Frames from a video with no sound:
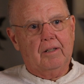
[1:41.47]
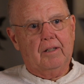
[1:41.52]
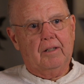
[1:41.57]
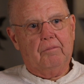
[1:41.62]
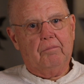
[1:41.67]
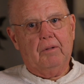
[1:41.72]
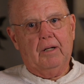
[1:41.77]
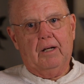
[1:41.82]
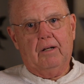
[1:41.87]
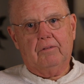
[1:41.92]

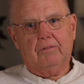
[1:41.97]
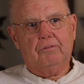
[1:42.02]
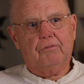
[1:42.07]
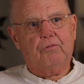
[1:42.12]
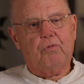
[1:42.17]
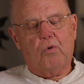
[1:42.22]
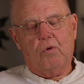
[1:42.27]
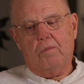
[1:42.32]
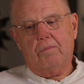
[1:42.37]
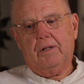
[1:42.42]
about
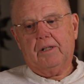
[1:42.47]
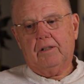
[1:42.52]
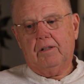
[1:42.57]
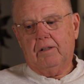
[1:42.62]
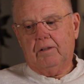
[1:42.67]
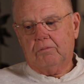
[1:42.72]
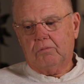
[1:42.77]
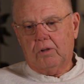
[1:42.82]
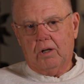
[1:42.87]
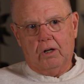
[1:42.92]
forming
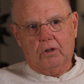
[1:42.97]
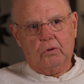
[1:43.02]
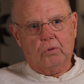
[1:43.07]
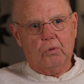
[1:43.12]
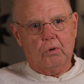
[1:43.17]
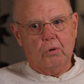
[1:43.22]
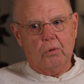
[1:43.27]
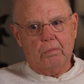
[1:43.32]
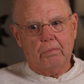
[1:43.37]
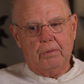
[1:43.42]
a
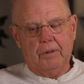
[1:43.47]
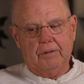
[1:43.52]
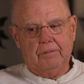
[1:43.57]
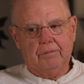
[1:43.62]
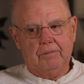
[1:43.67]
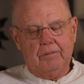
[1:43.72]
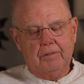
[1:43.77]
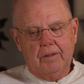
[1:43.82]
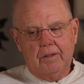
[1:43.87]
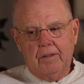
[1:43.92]
group
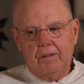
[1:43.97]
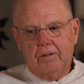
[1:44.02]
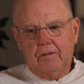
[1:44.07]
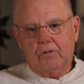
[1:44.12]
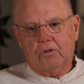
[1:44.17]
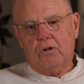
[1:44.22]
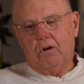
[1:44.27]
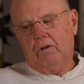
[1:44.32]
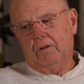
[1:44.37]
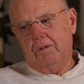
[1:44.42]
and
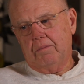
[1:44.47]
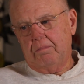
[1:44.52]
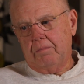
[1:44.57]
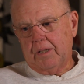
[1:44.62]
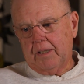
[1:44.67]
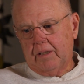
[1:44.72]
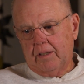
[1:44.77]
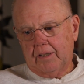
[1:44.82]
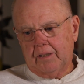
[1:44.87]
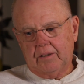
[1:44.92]
calling
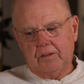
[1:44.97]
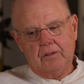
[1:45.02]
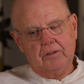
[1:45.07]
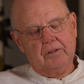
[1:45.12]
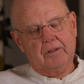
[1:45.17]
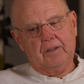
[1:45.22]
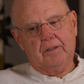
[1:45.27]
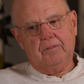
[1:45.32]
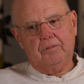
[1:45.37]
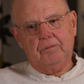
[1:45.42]

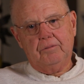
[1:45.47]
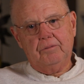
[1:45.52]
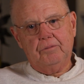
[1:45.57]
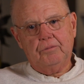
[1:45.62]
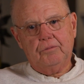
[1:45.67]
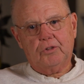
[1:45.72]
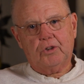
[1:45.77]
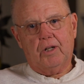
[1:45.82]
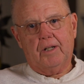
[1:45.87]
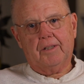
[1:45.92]
meetings and
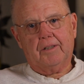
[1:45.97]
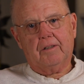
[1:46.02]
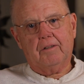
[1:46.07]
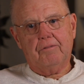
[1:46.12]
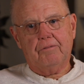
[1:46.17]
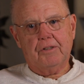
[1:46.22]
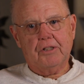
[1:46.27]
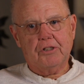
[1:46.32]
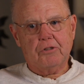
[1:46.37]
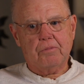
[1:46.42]
trying to
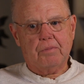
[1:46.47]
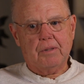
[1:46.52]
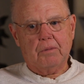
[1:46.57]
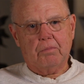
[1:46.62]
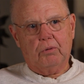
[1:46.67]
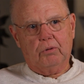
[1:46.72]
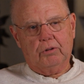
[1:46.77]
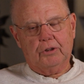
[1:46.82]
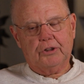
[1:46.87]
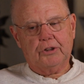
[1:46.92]
convince
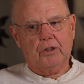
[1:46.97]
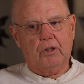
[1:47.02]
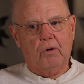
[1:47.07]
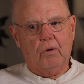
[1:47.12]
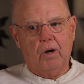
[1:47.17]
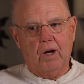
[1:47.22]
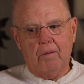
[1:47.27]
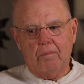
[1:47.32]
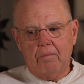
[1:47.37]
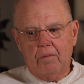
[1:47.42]
people to show
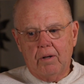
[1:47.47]
up.